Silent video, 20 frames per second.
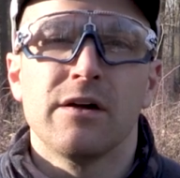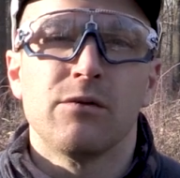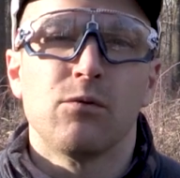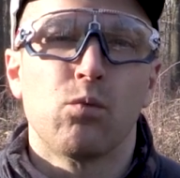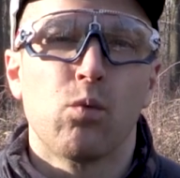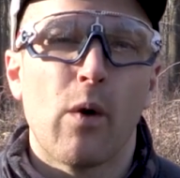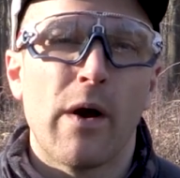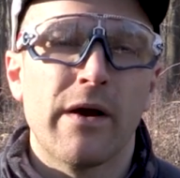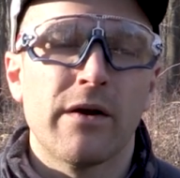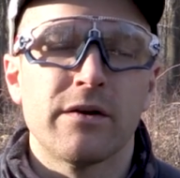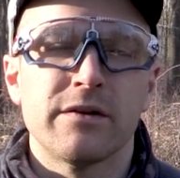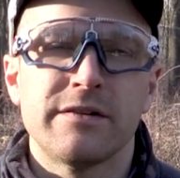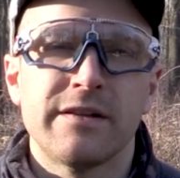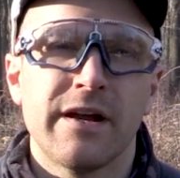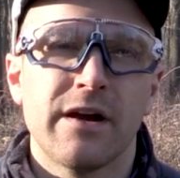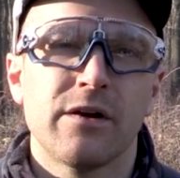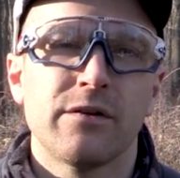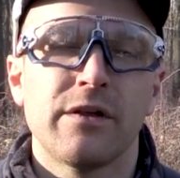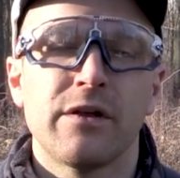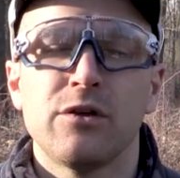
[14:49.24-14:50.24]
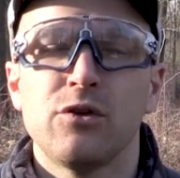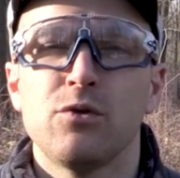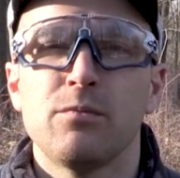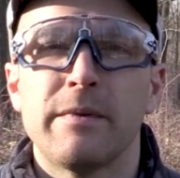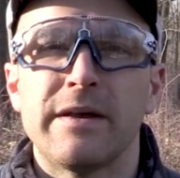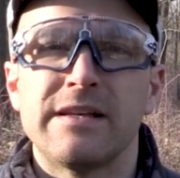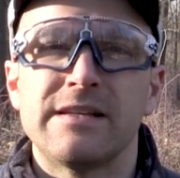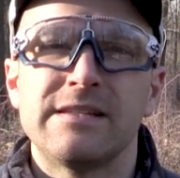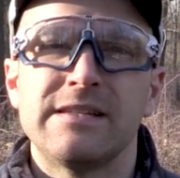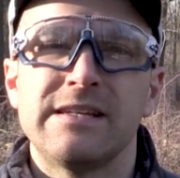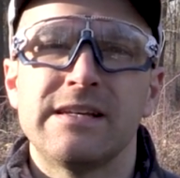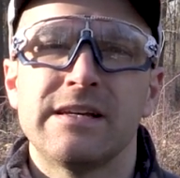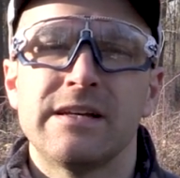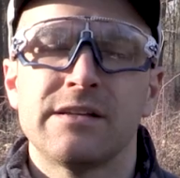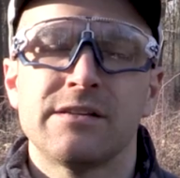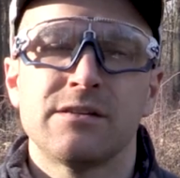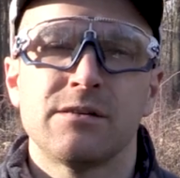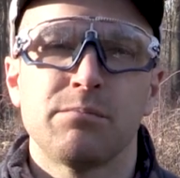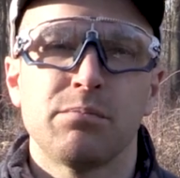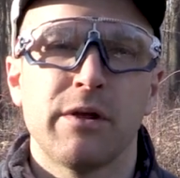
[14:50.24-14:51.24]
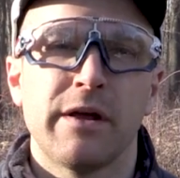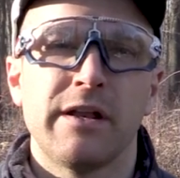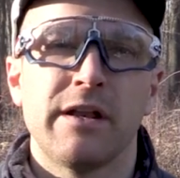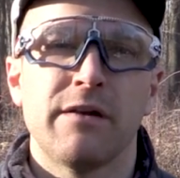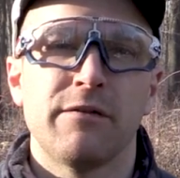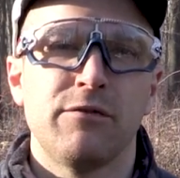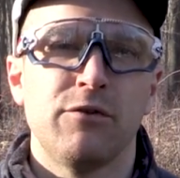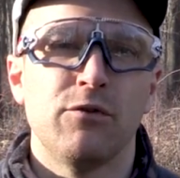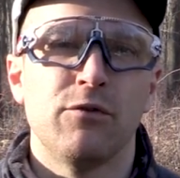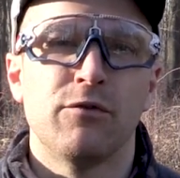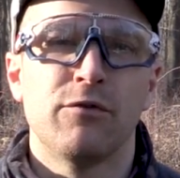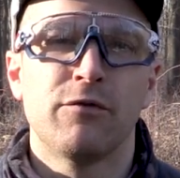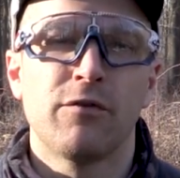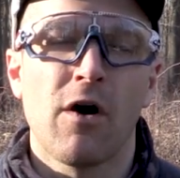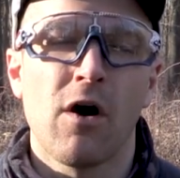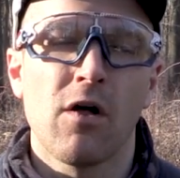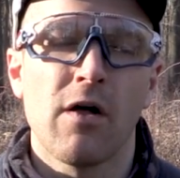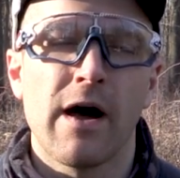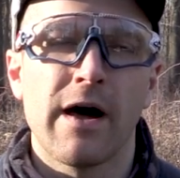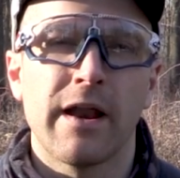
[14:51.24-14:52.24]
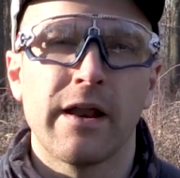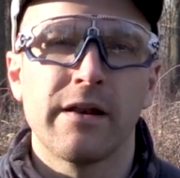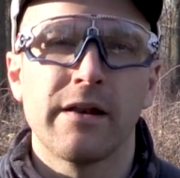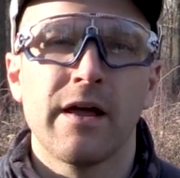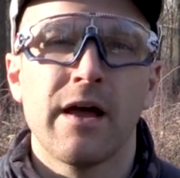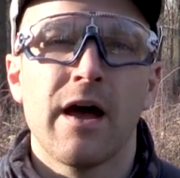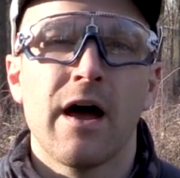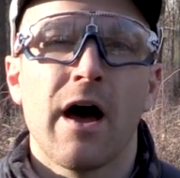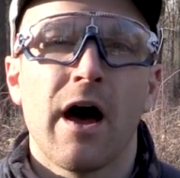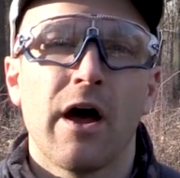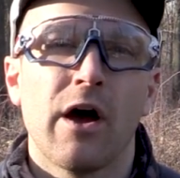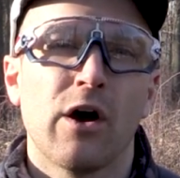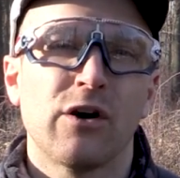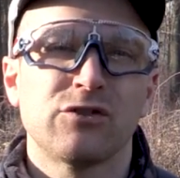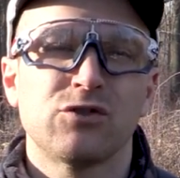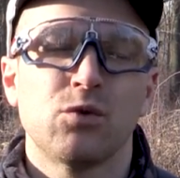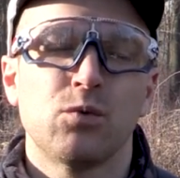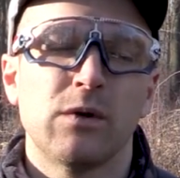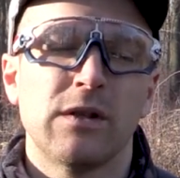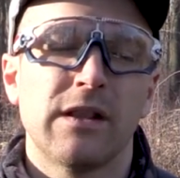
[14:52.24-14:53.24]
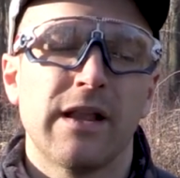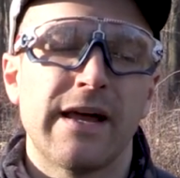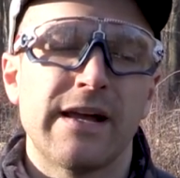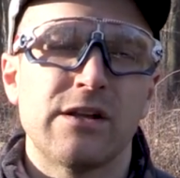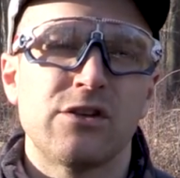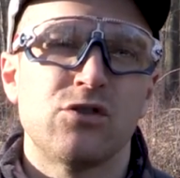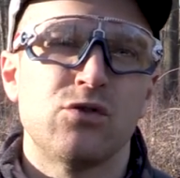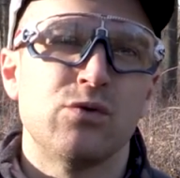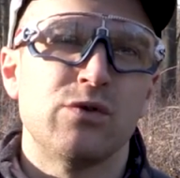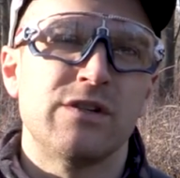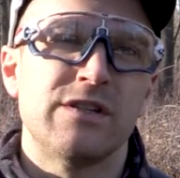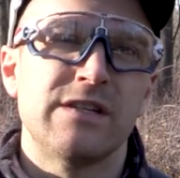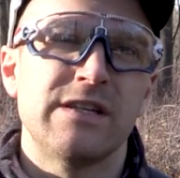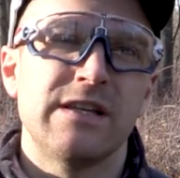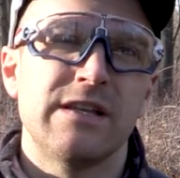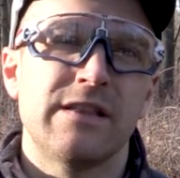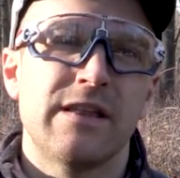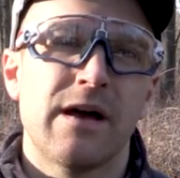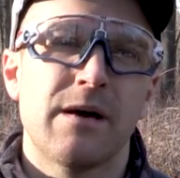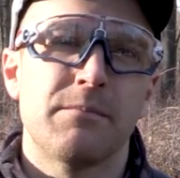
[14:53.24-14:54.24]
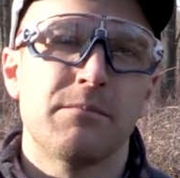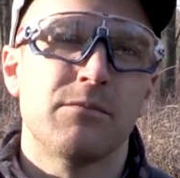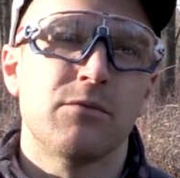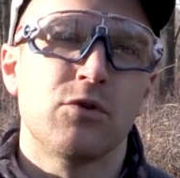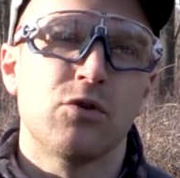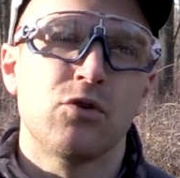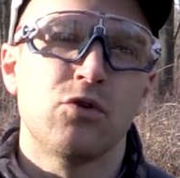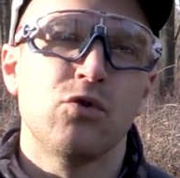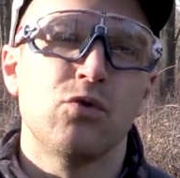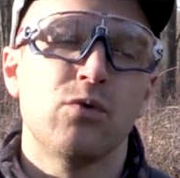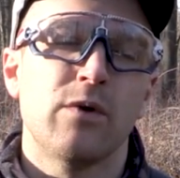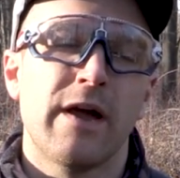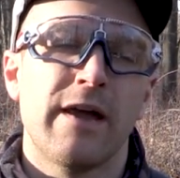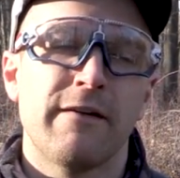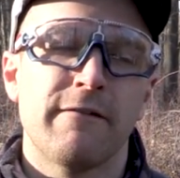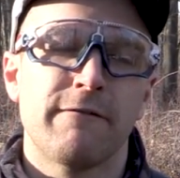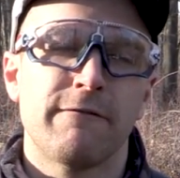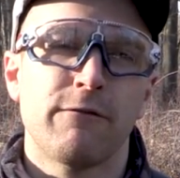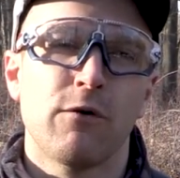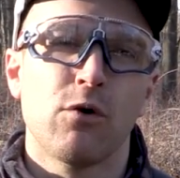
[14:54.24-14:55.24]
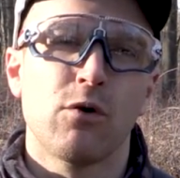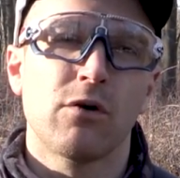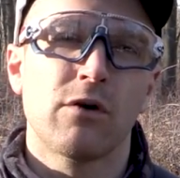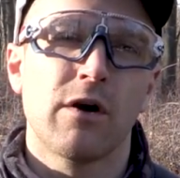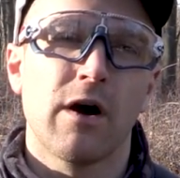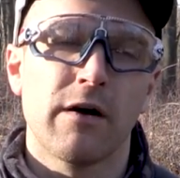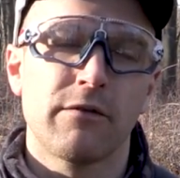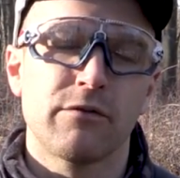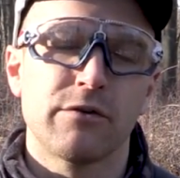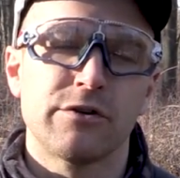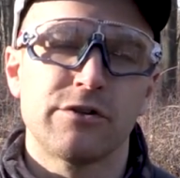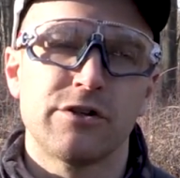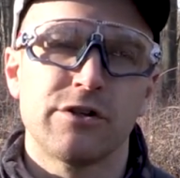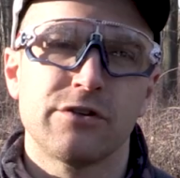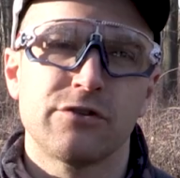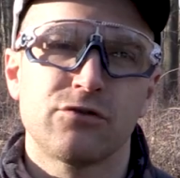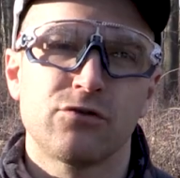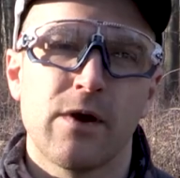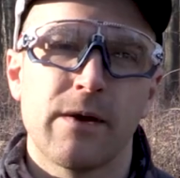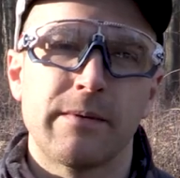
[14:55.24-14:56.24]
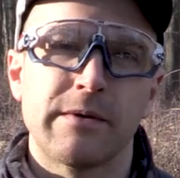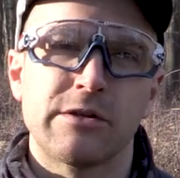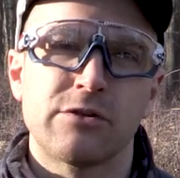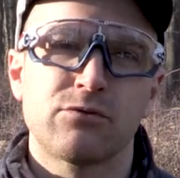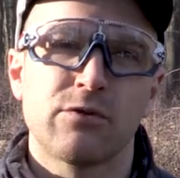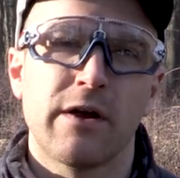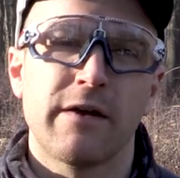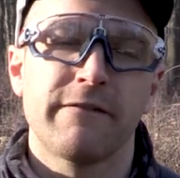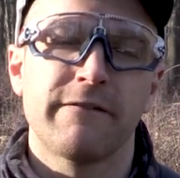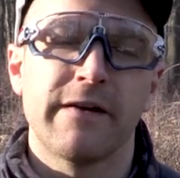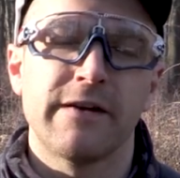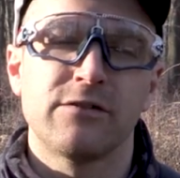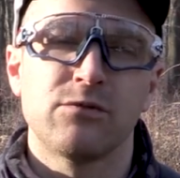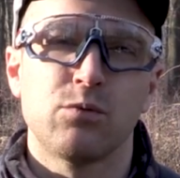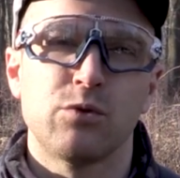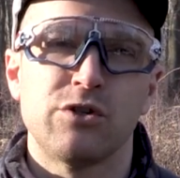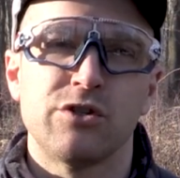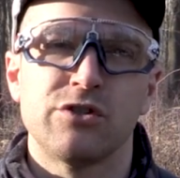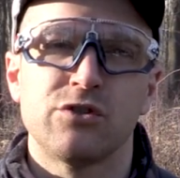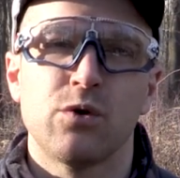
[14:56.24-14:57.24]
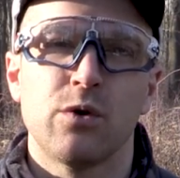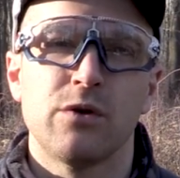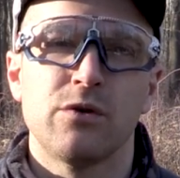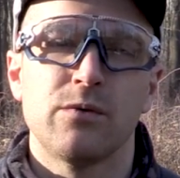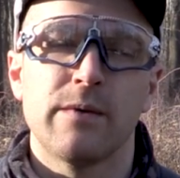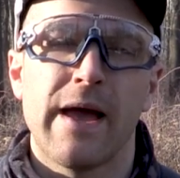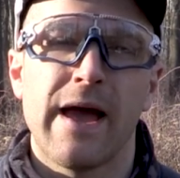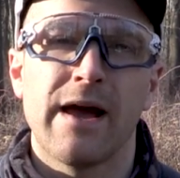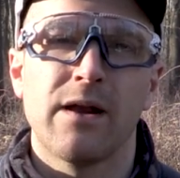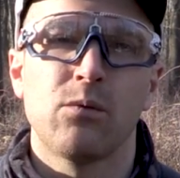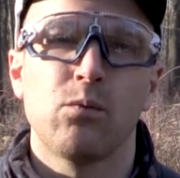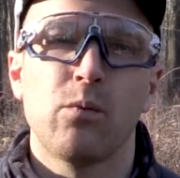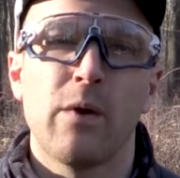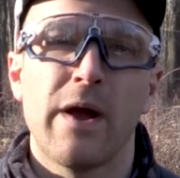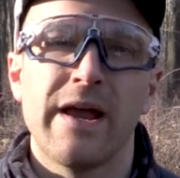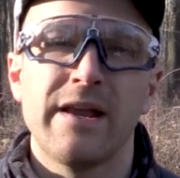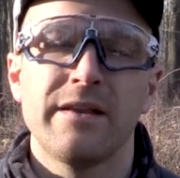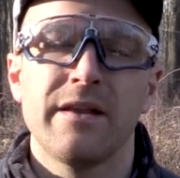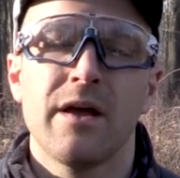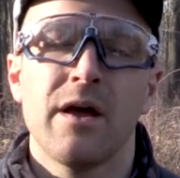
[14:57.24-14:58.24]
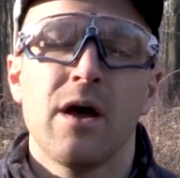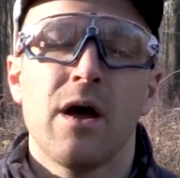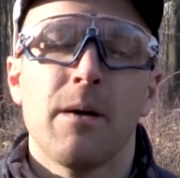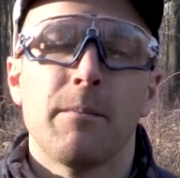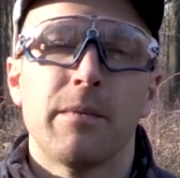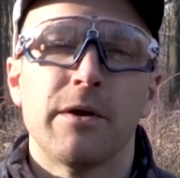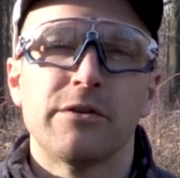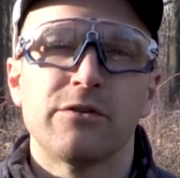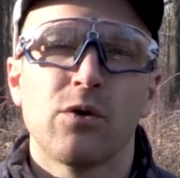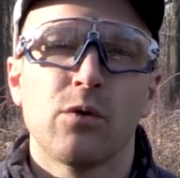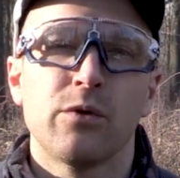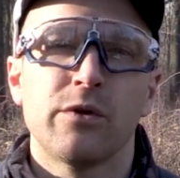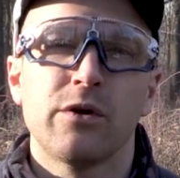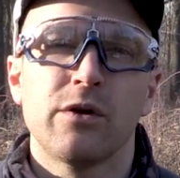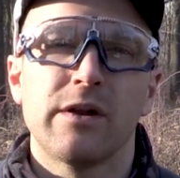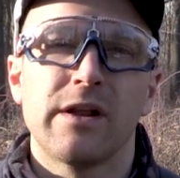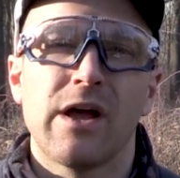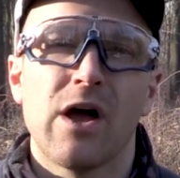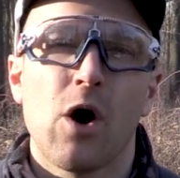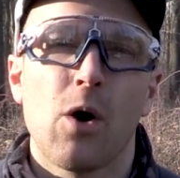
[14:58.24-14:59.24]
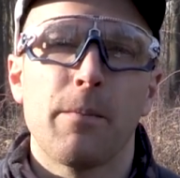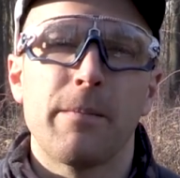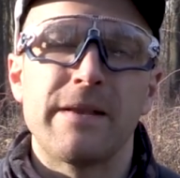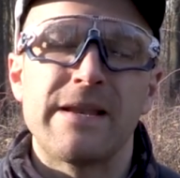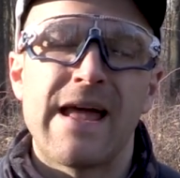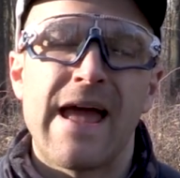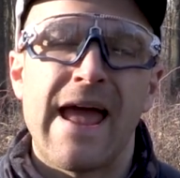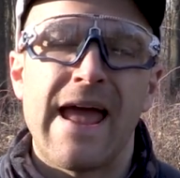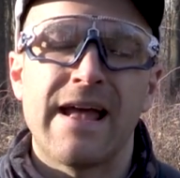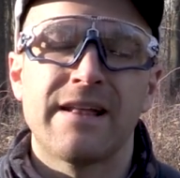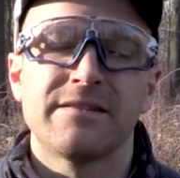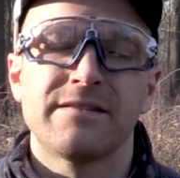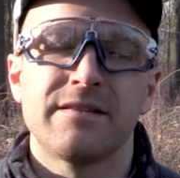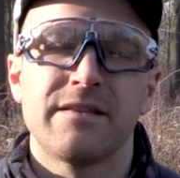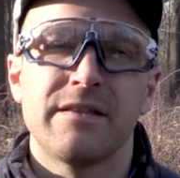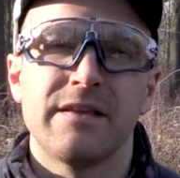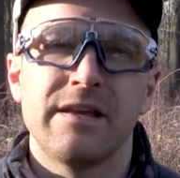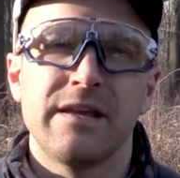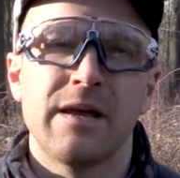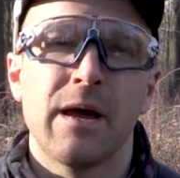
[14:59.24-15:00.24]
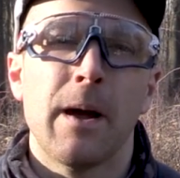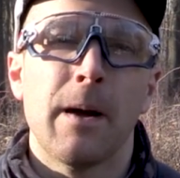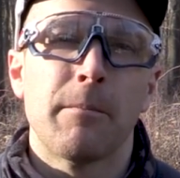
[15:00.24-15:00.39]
wear and tear that you may see against the plate if you fall on it. I also would like to see them do a full coverage ceramic strike face, which is going to add weight, but it's only going to help enhance the